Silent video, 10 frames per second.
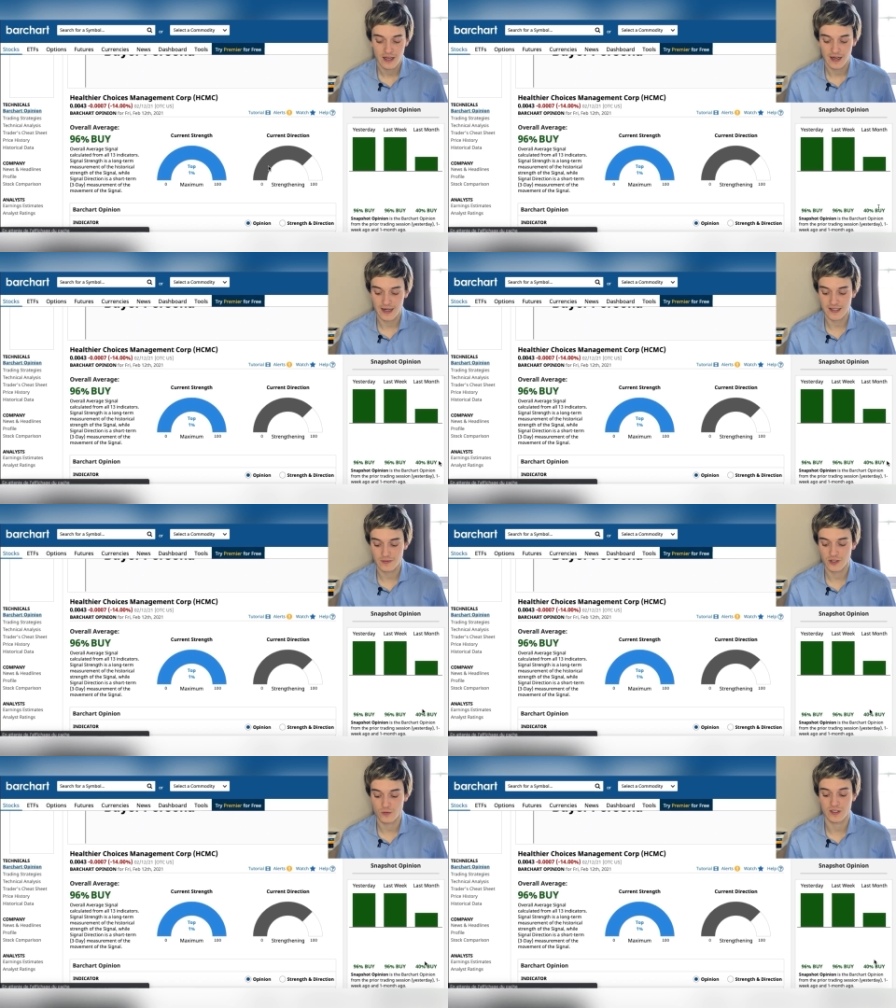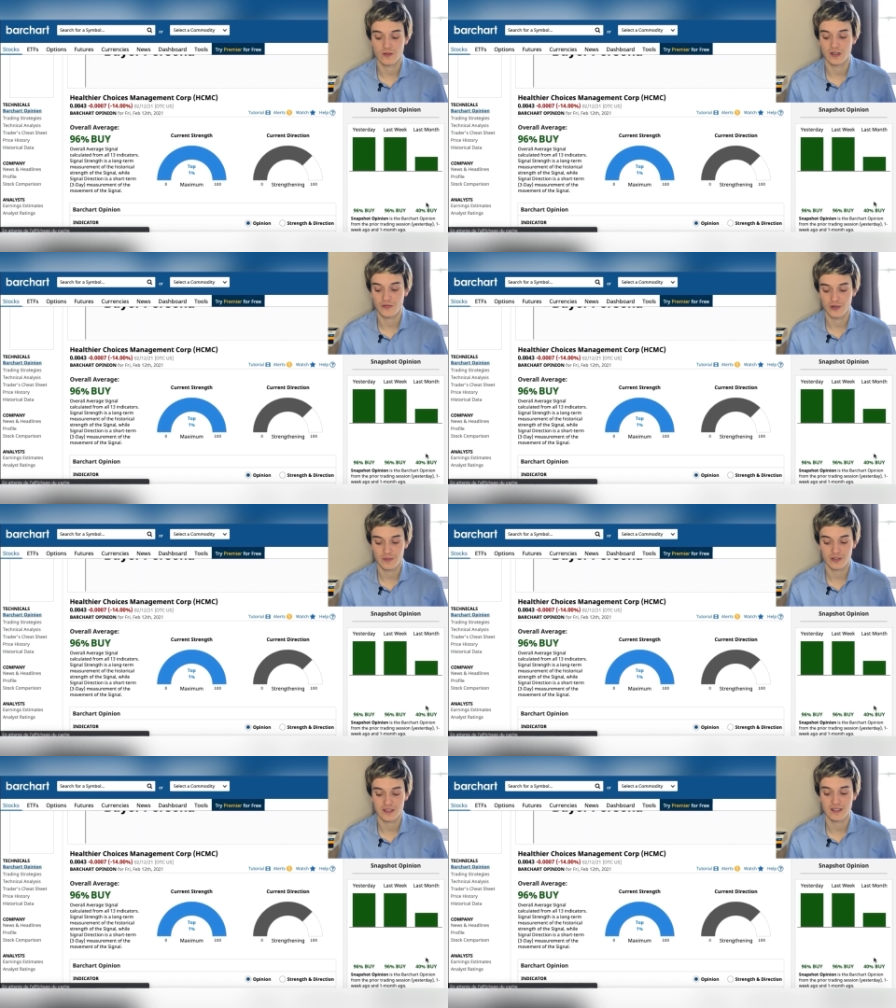Last month was only
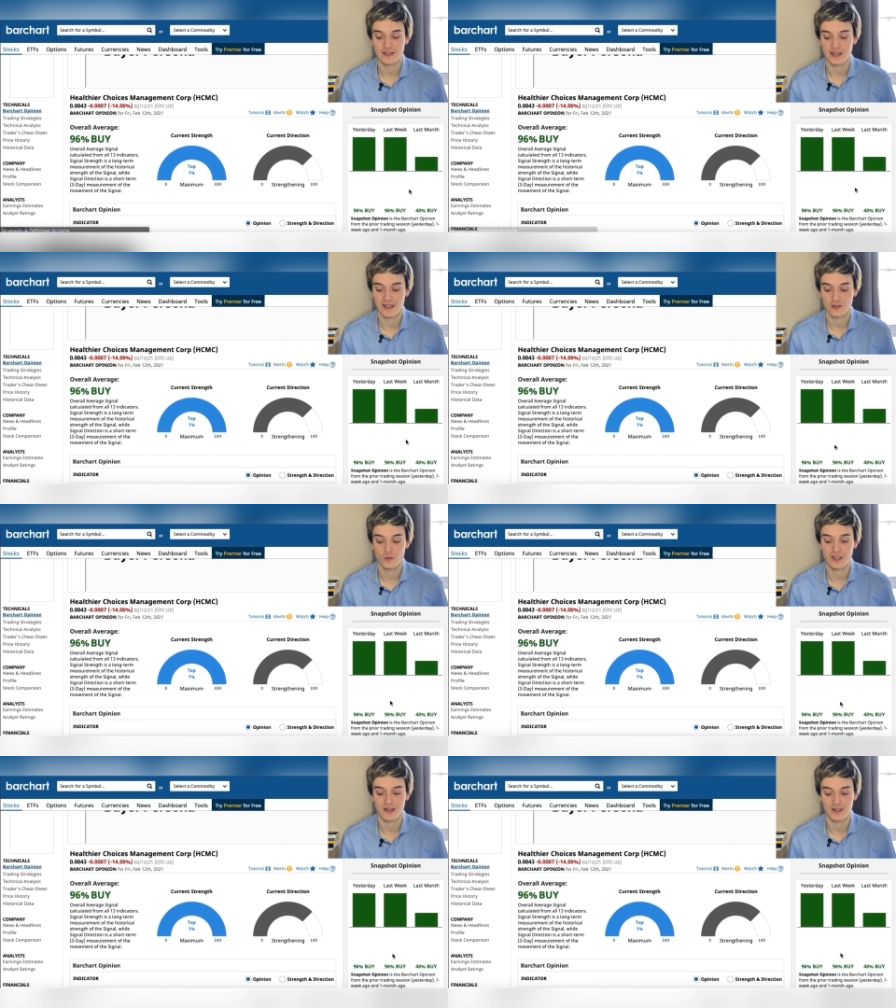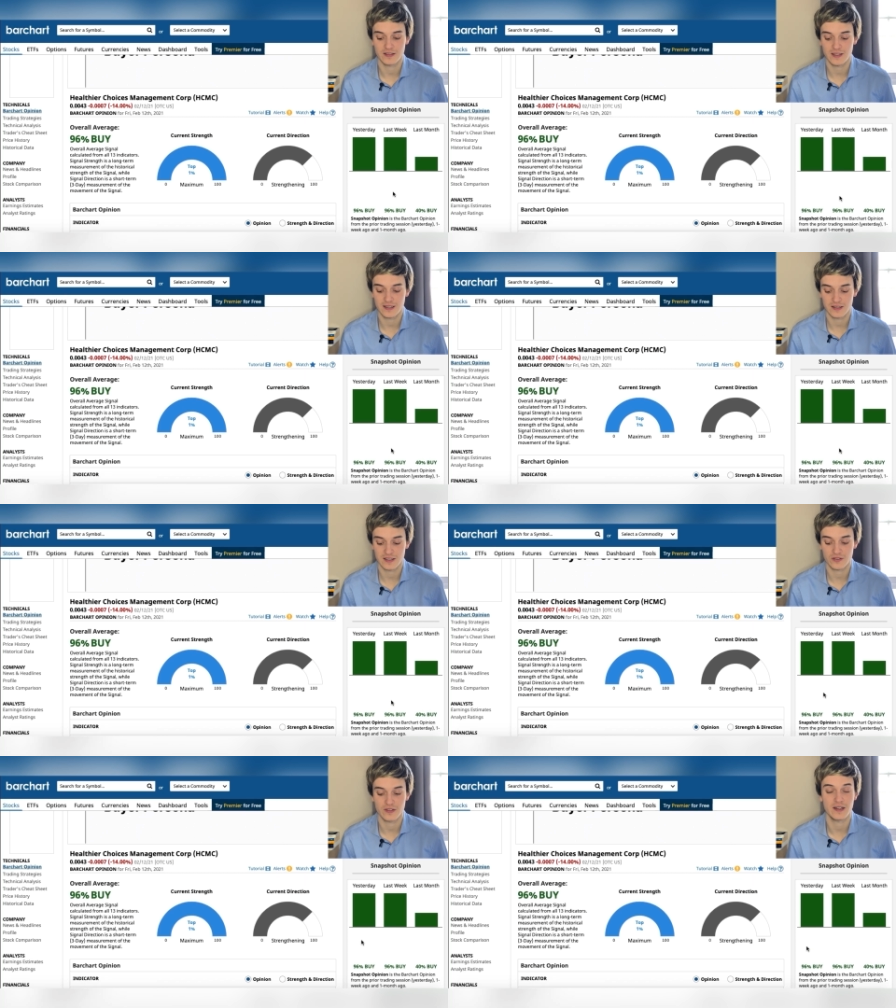40%, last week 96%,
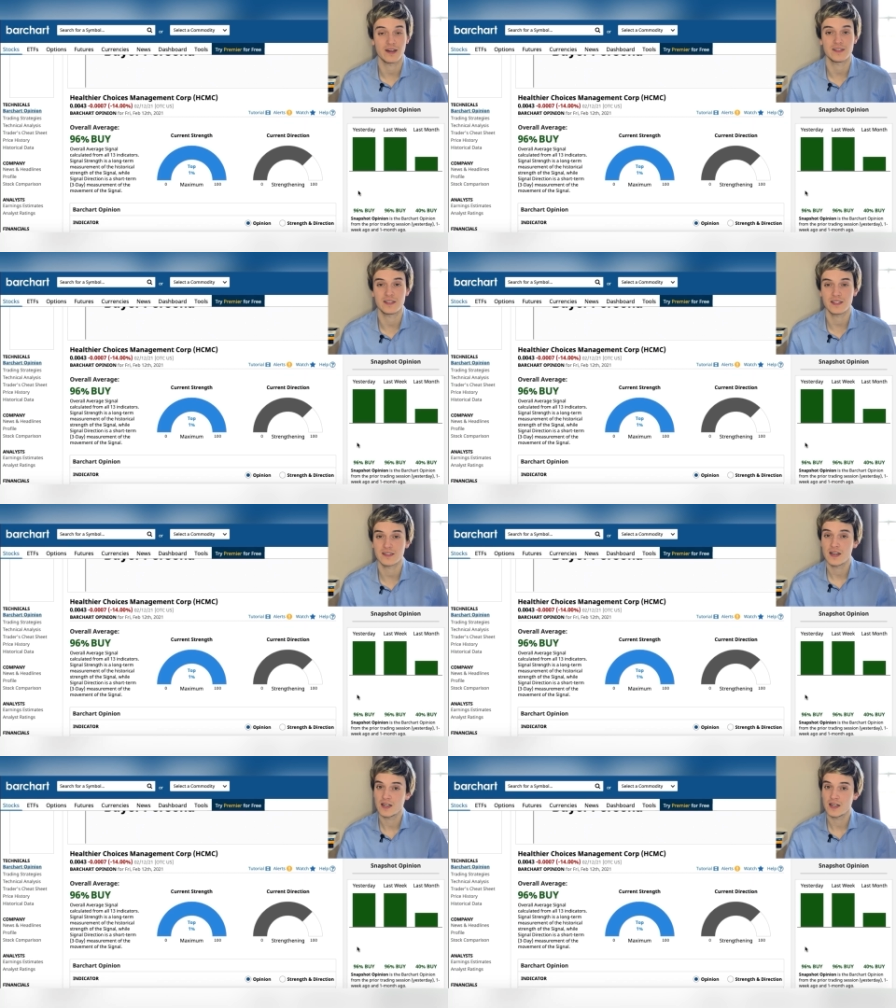yesterday 96%.